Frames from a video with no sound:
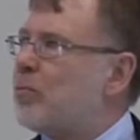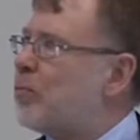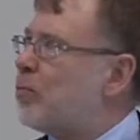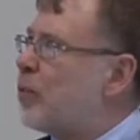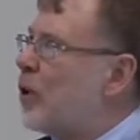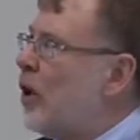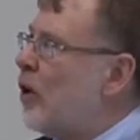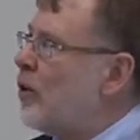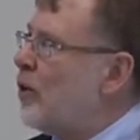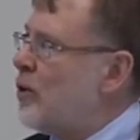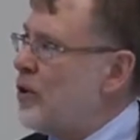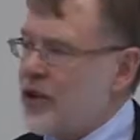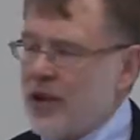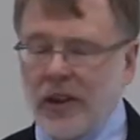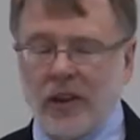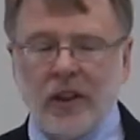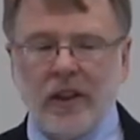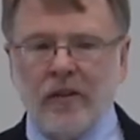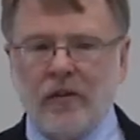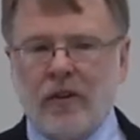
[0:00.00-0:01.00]
produce
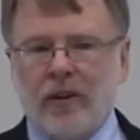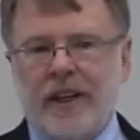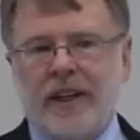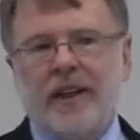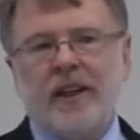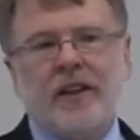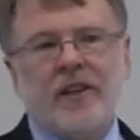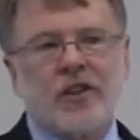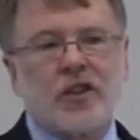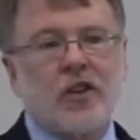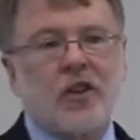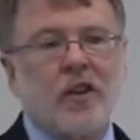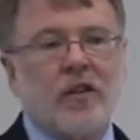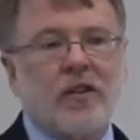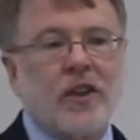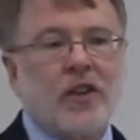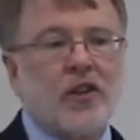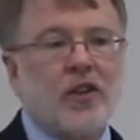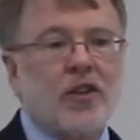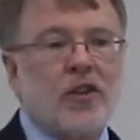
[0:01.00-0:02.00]
delivery
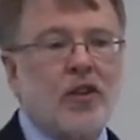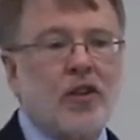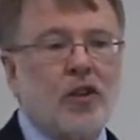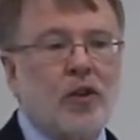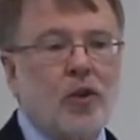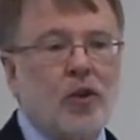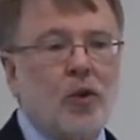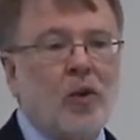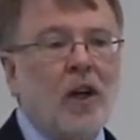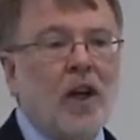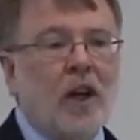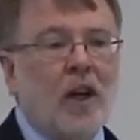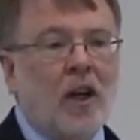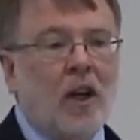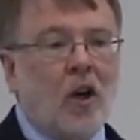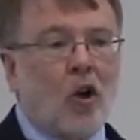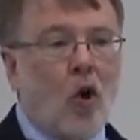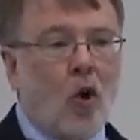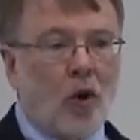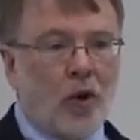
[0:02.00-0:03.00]
service to
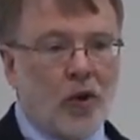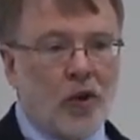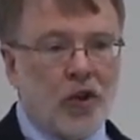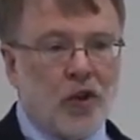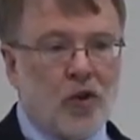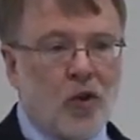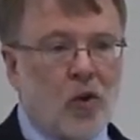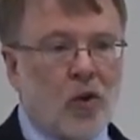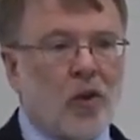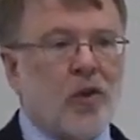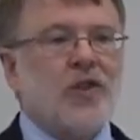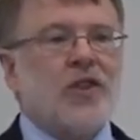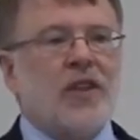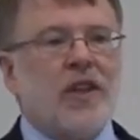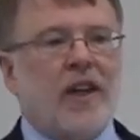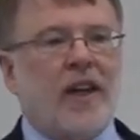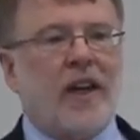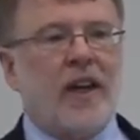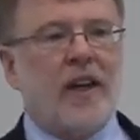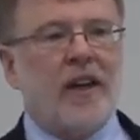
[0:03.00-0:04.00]
corner stores
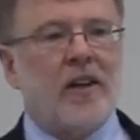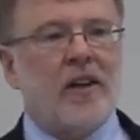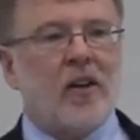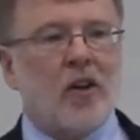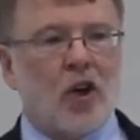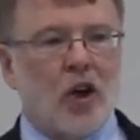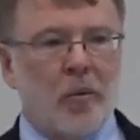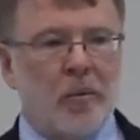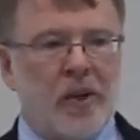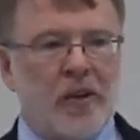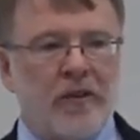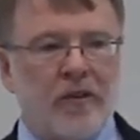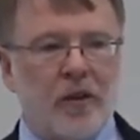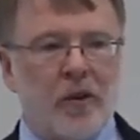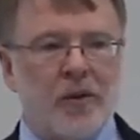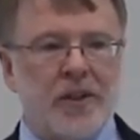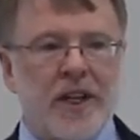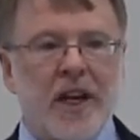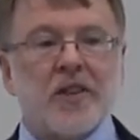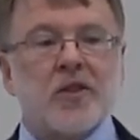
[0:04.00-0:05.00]
in urban
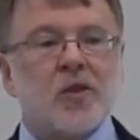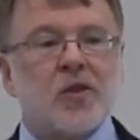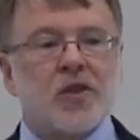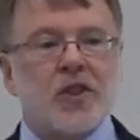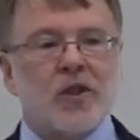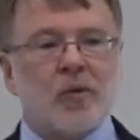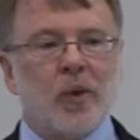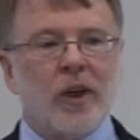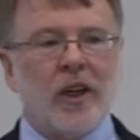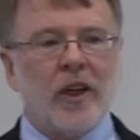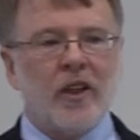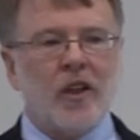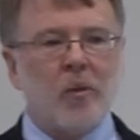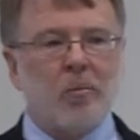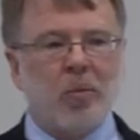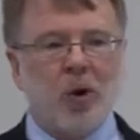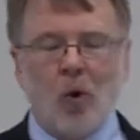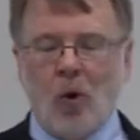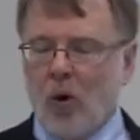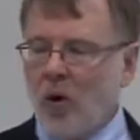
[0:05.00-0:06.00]
food deserts, and really the
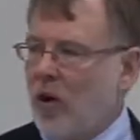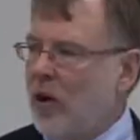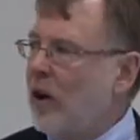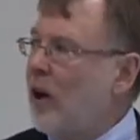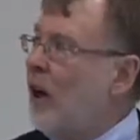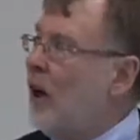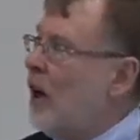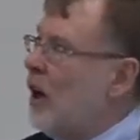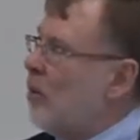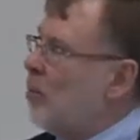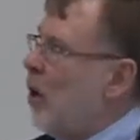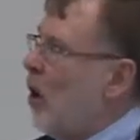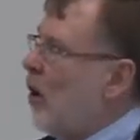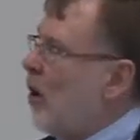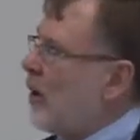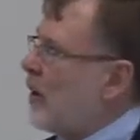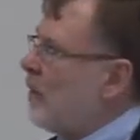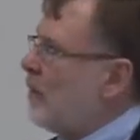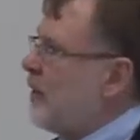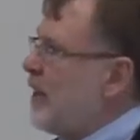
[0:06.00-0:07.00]
poor
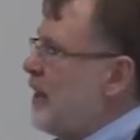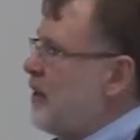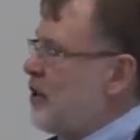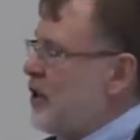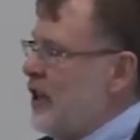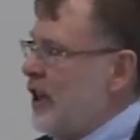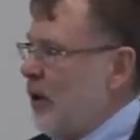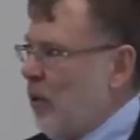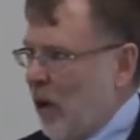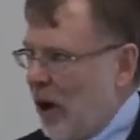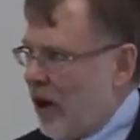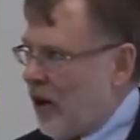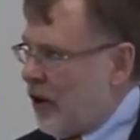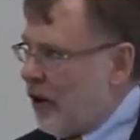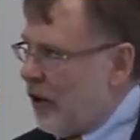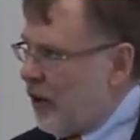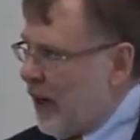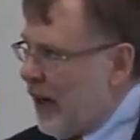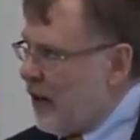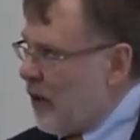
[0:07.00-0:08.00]
part of DC where
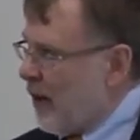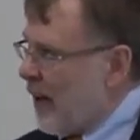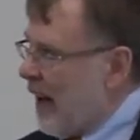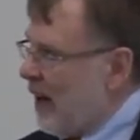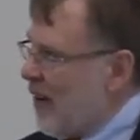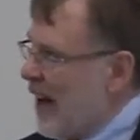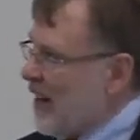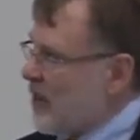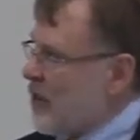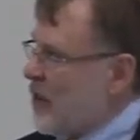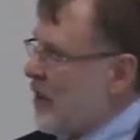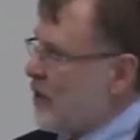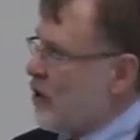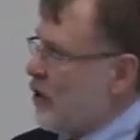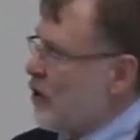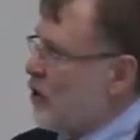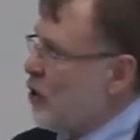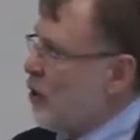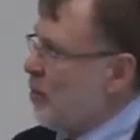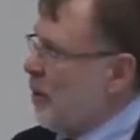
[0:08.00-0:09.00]
they don't have access to
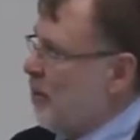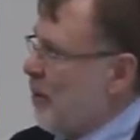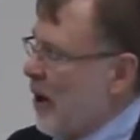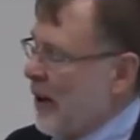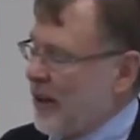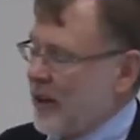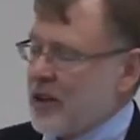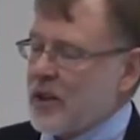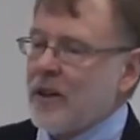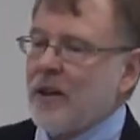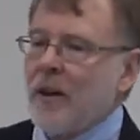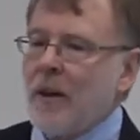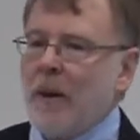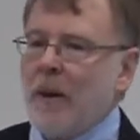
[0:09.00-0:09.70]
supermarkets.